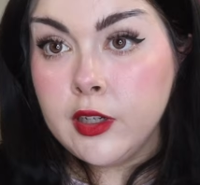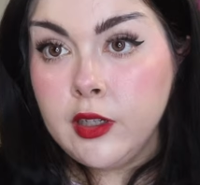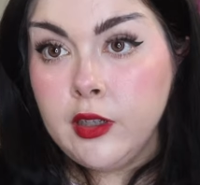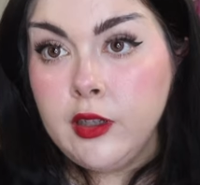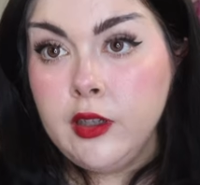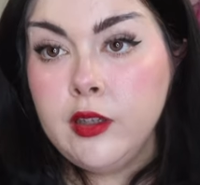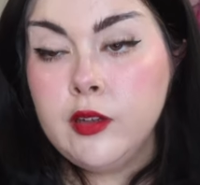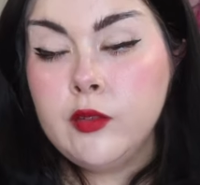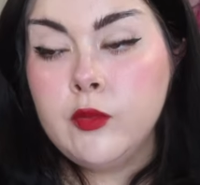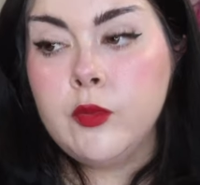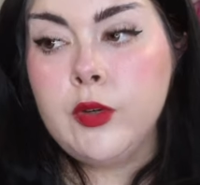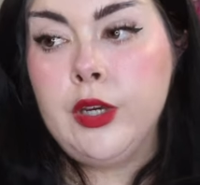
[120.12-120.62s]

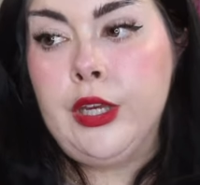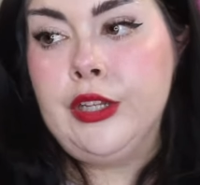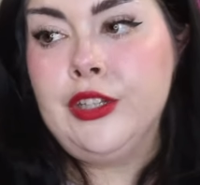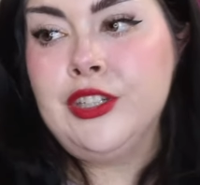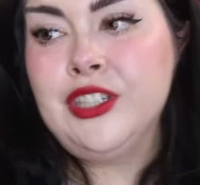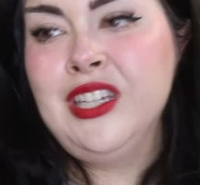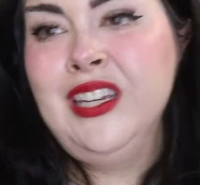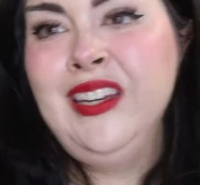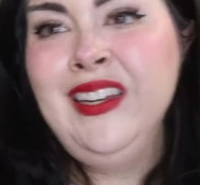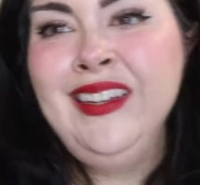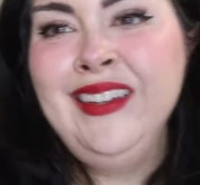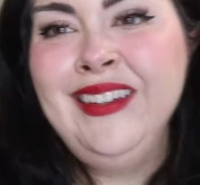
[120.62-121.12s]
it,
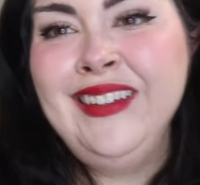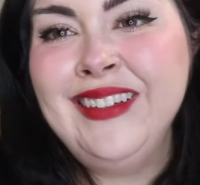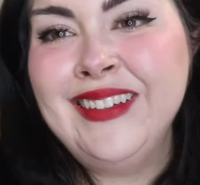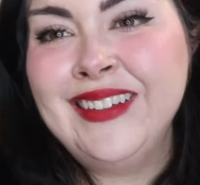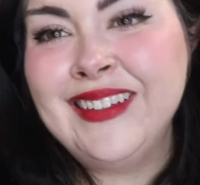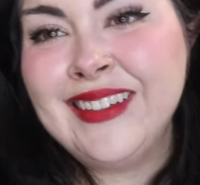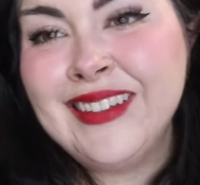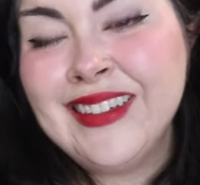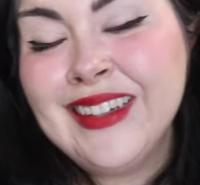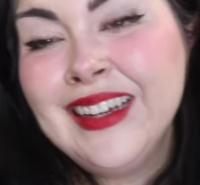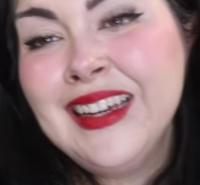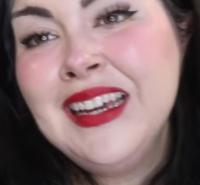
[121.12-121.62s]
which
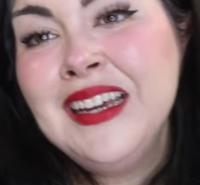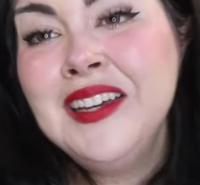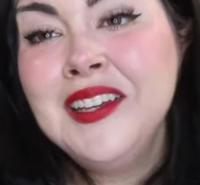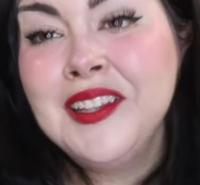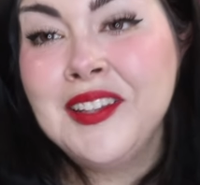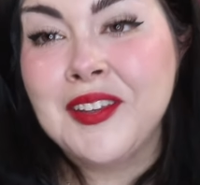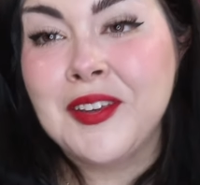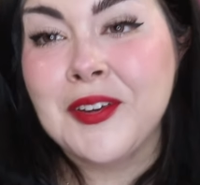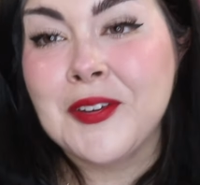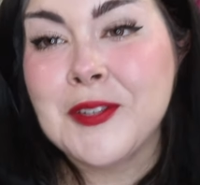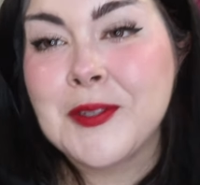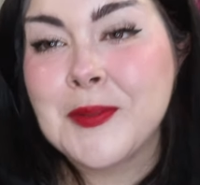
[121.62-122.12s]

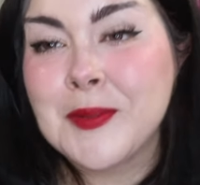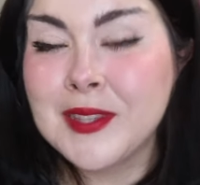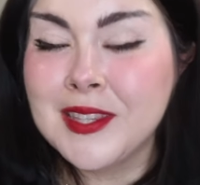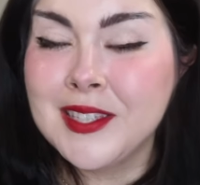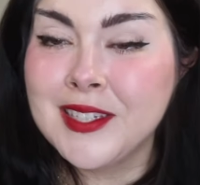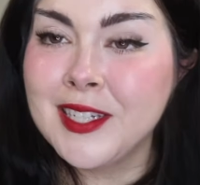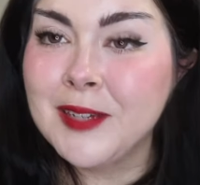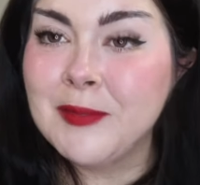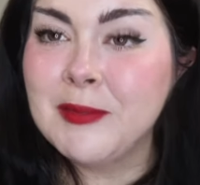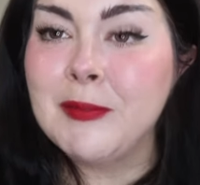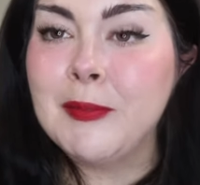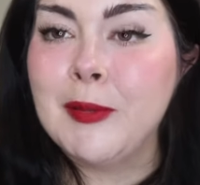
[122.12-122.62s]
goes with the
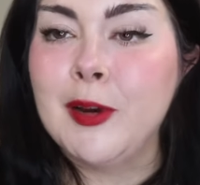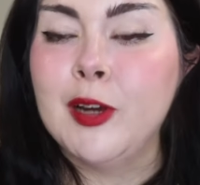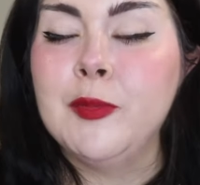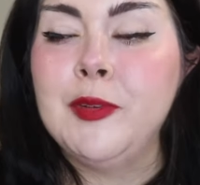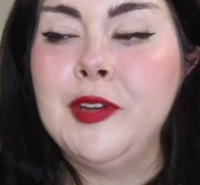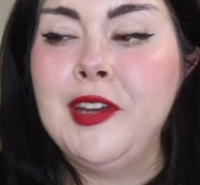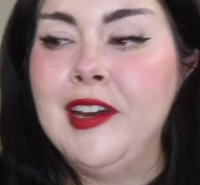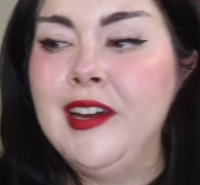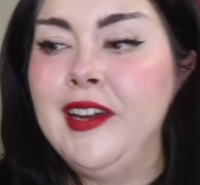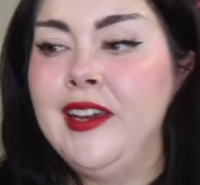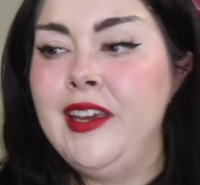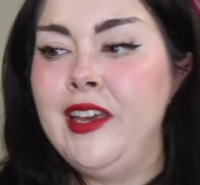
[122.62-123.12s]
type of
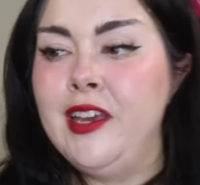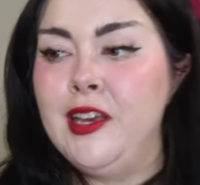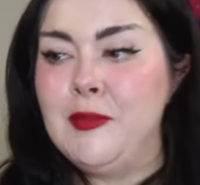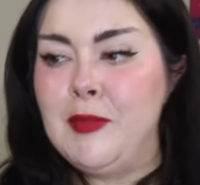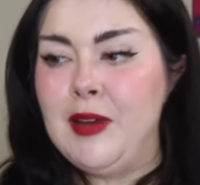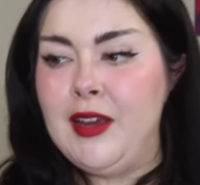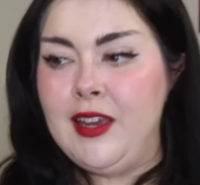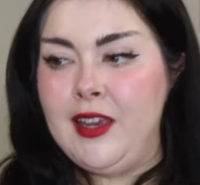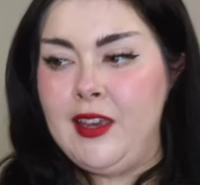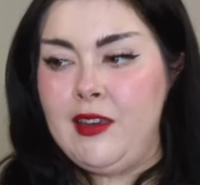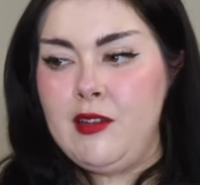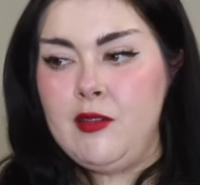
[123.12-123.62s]
Barbie I am.
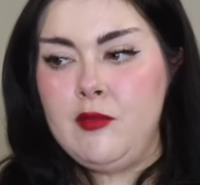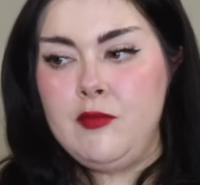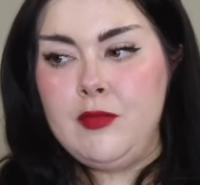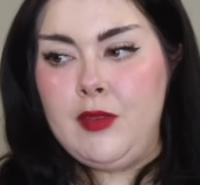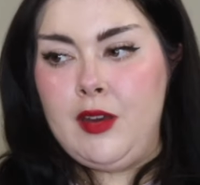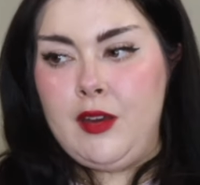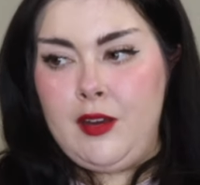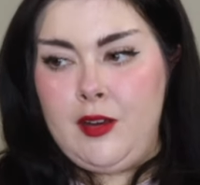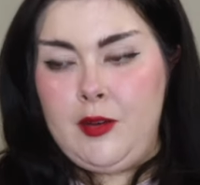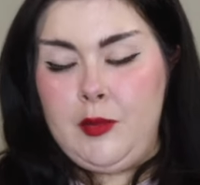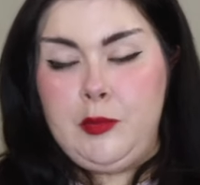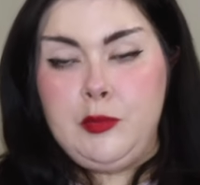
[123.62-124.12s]
I
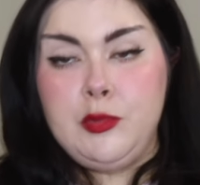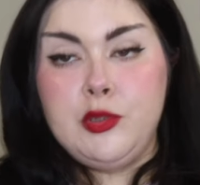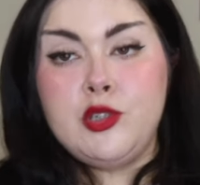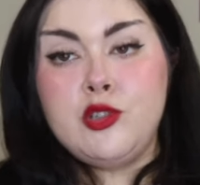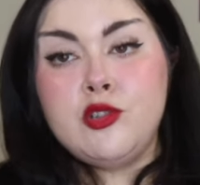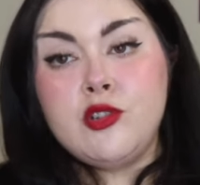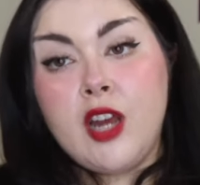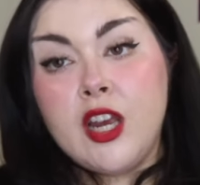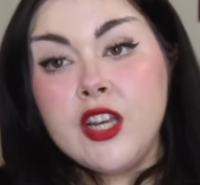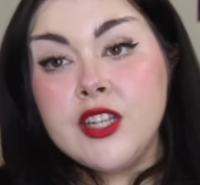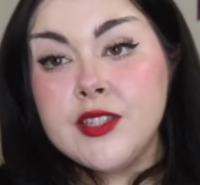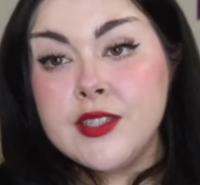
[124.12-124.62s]
am
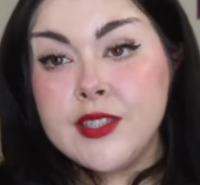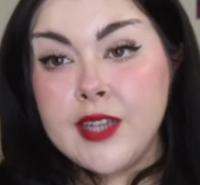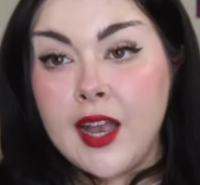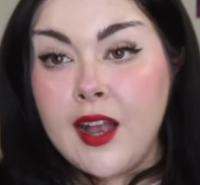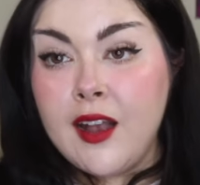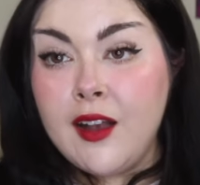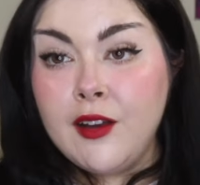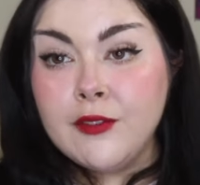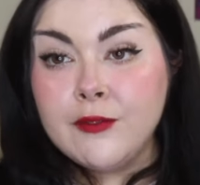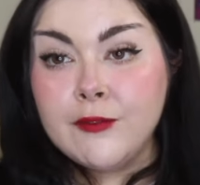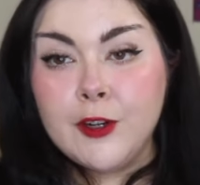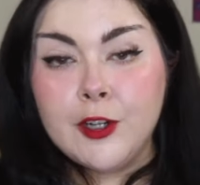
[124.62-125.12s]
stressed
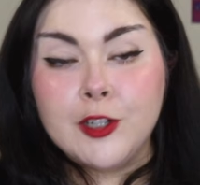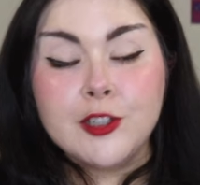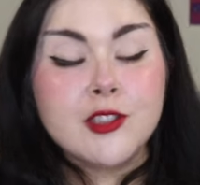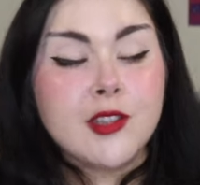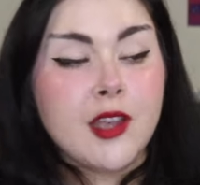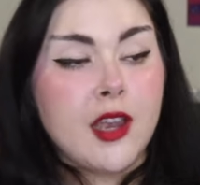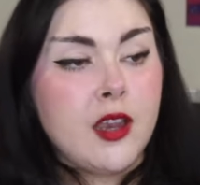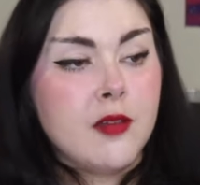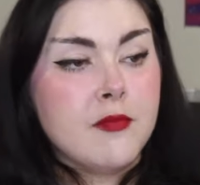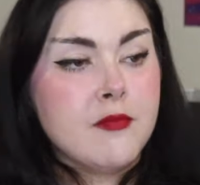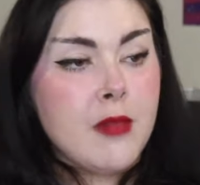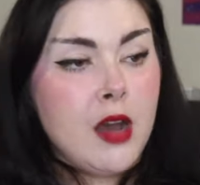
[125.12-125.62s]
out first
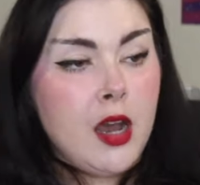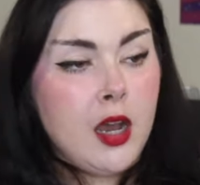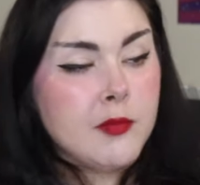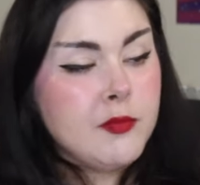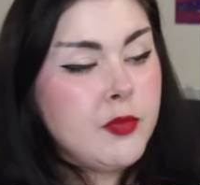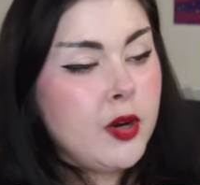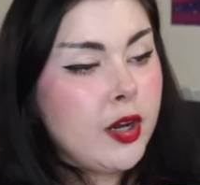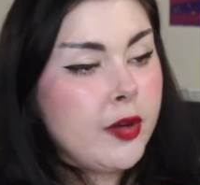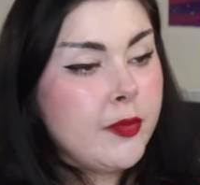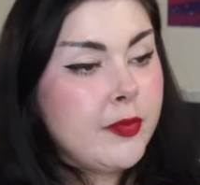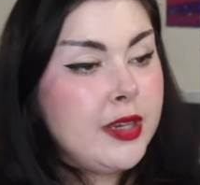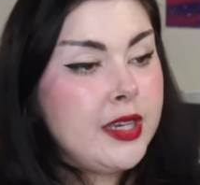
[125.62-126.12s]
time mom
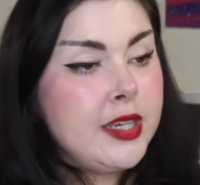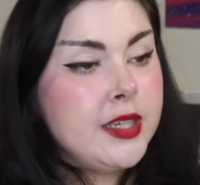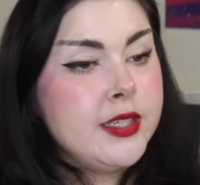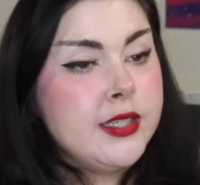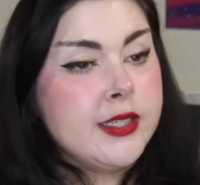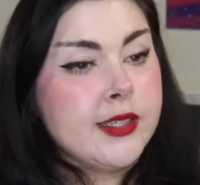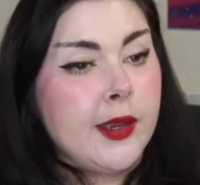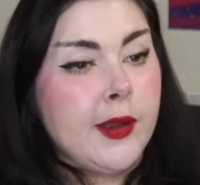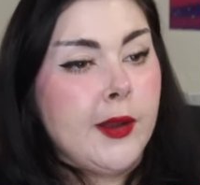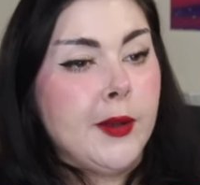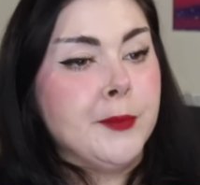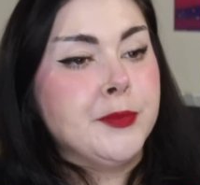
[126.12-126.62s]
Barbie,
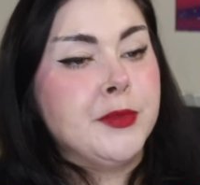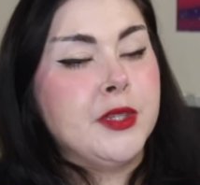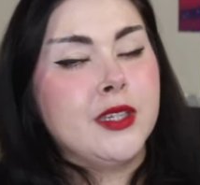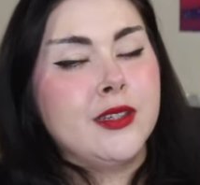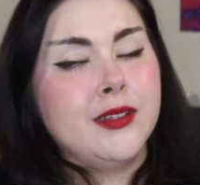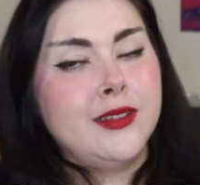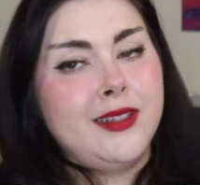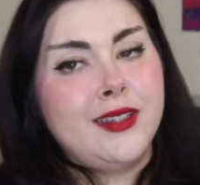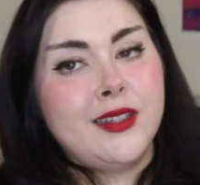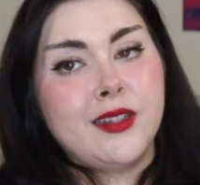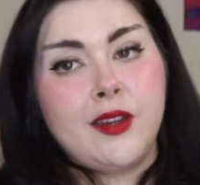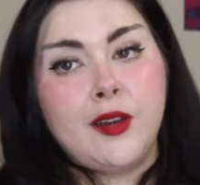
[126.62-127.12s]
so
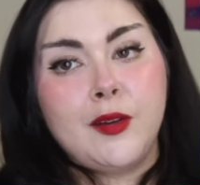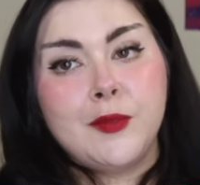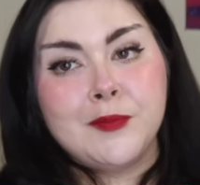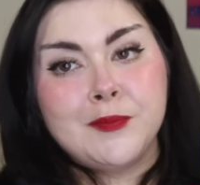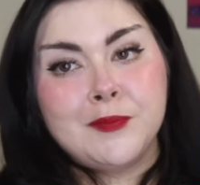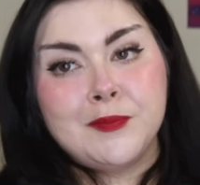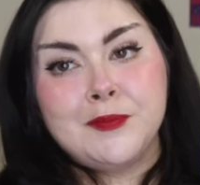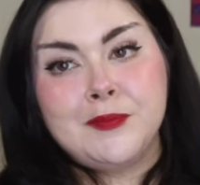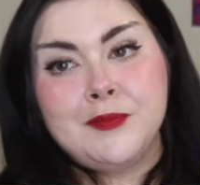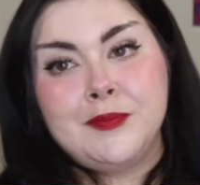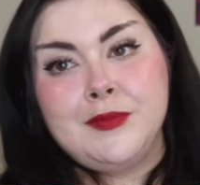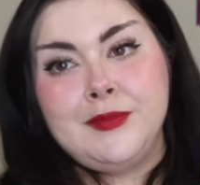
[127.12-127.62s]
you know,
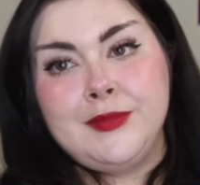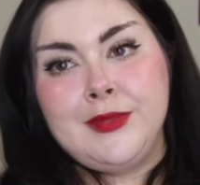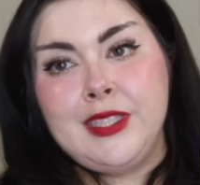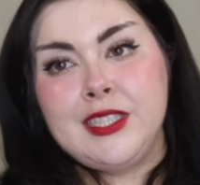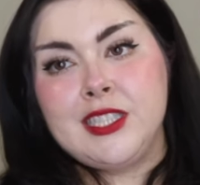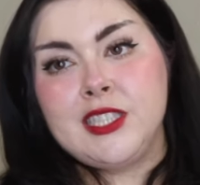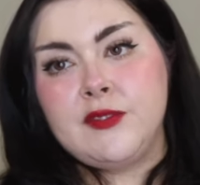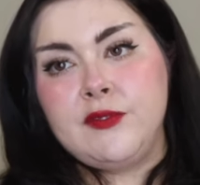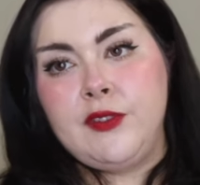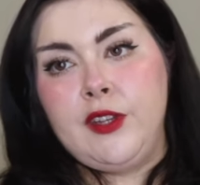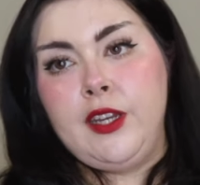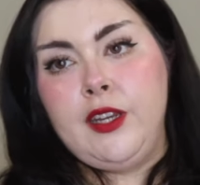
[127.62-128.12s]

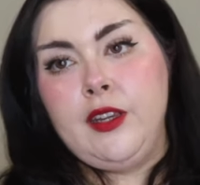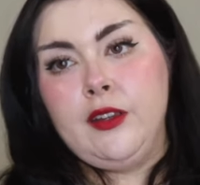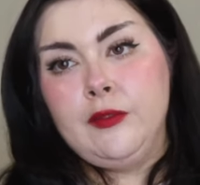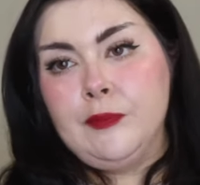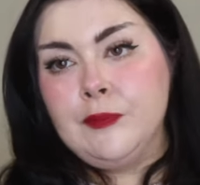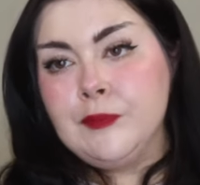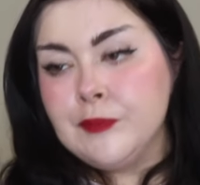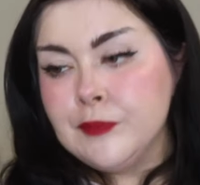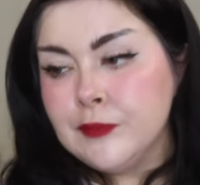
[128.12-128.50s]
it's fitting.